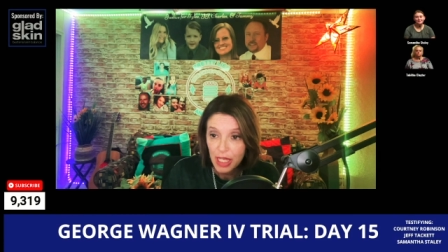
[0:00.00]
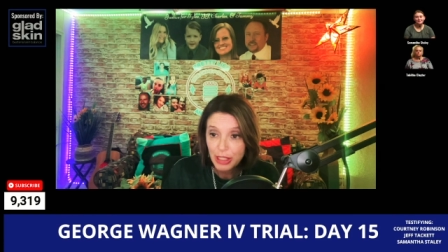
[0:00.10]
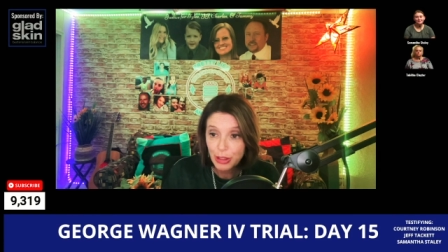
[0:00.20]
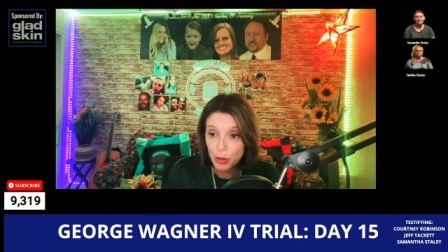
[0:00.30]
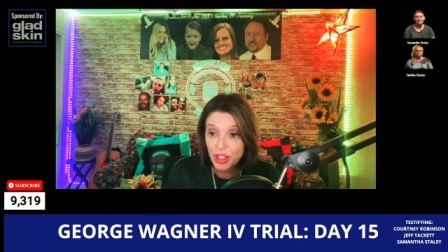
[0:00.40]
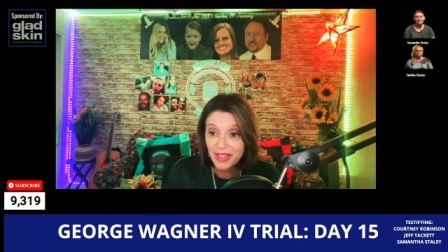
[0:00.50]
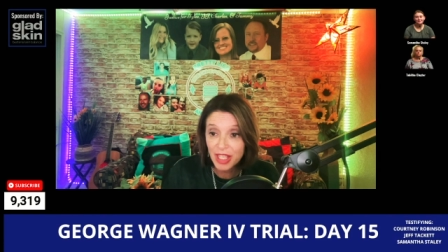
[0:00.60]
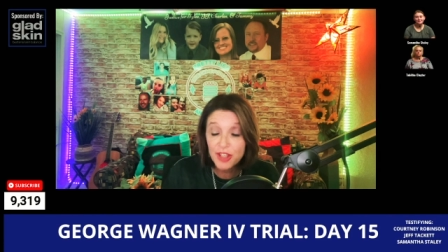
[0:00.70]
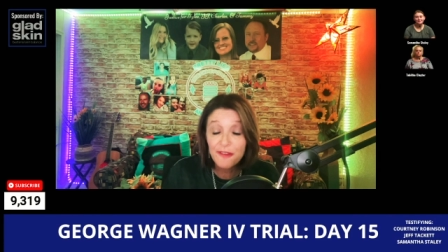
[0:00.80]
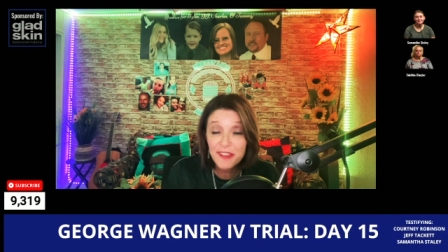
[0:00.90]
So she said
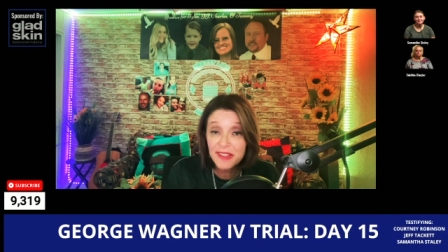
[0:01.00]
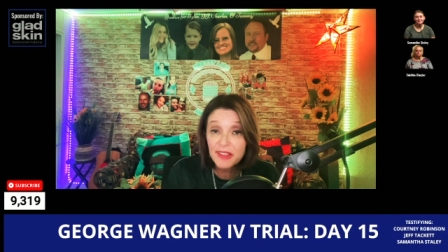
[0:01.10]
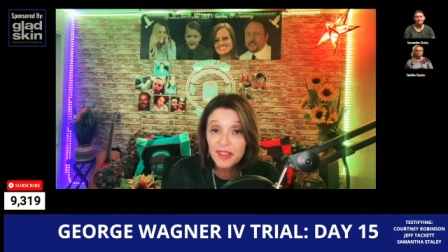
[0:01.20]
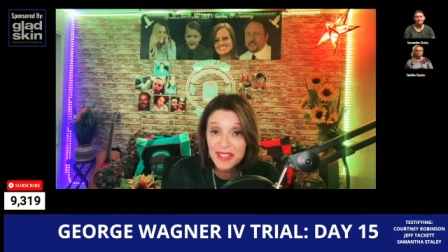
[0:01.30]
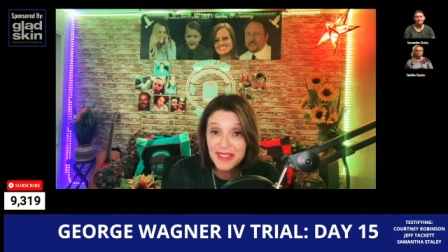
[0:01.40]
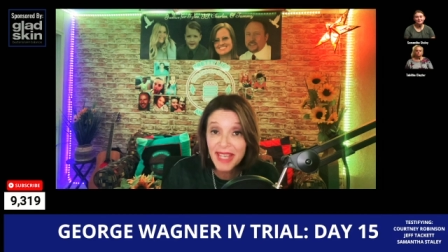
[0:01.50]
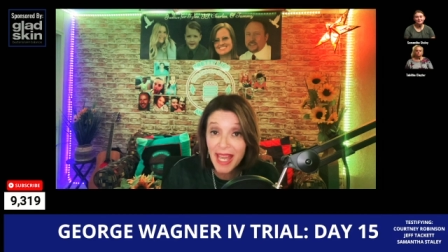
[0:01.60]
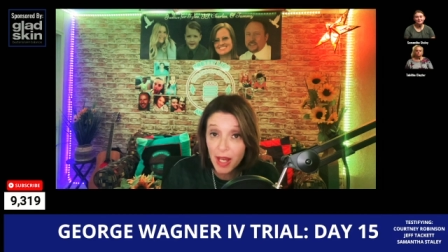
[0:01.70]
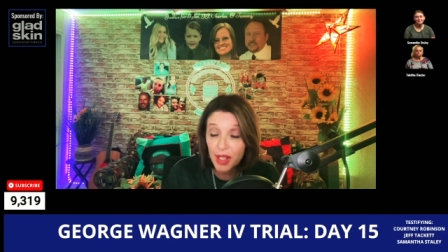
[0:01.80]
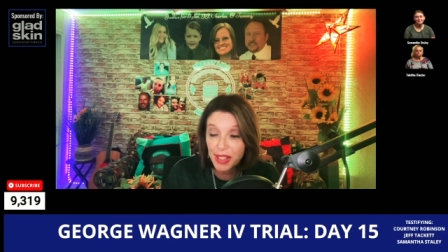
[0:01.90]
she physically sat
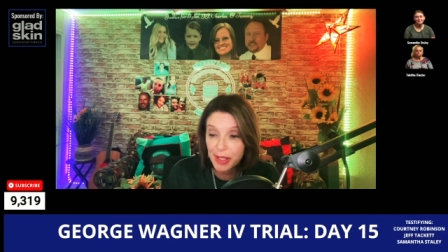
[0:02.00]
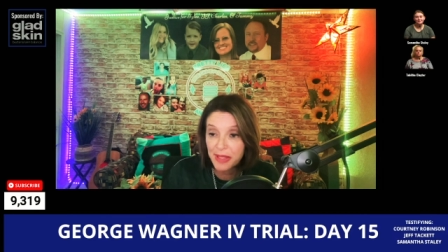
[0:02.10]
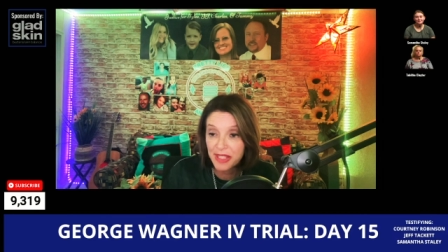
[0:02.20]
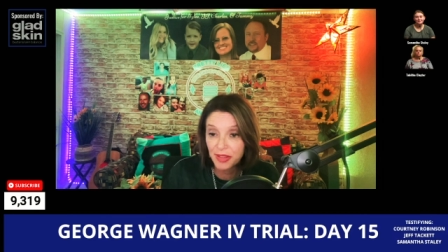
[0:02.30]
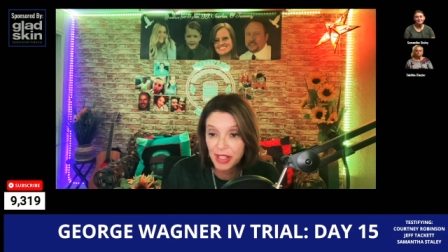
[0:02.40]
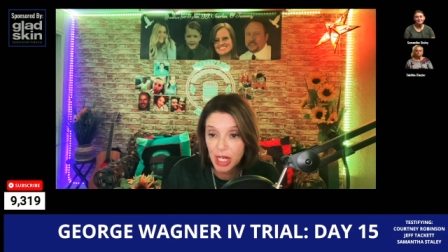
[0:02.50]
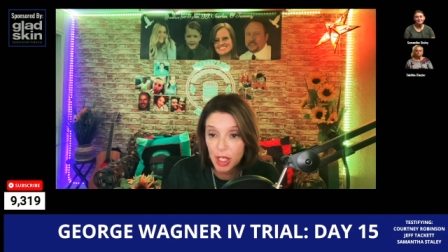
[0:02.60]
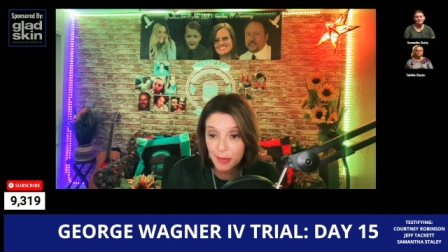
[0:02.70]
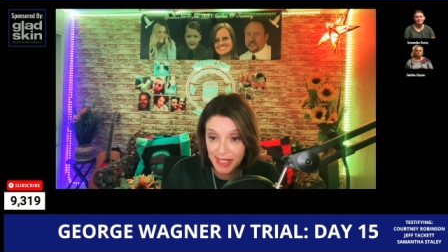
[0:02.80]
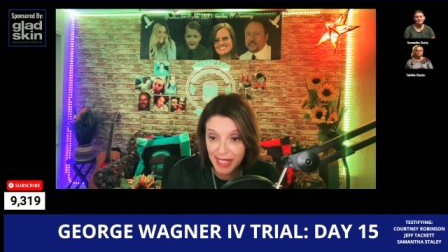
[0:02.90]
on him until he
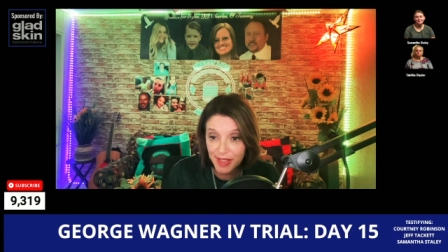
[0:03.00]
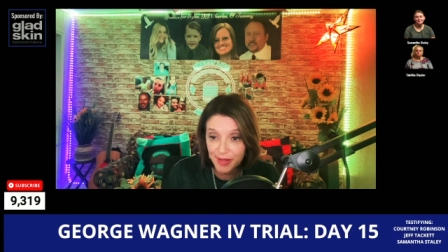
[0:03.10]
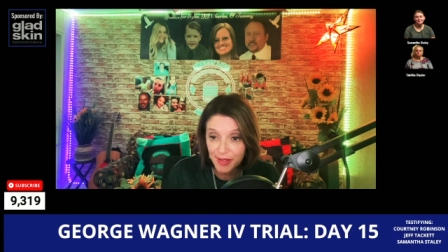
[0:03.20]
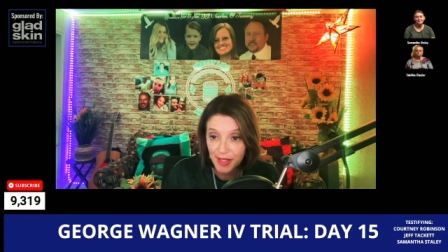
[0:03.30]
calmed down.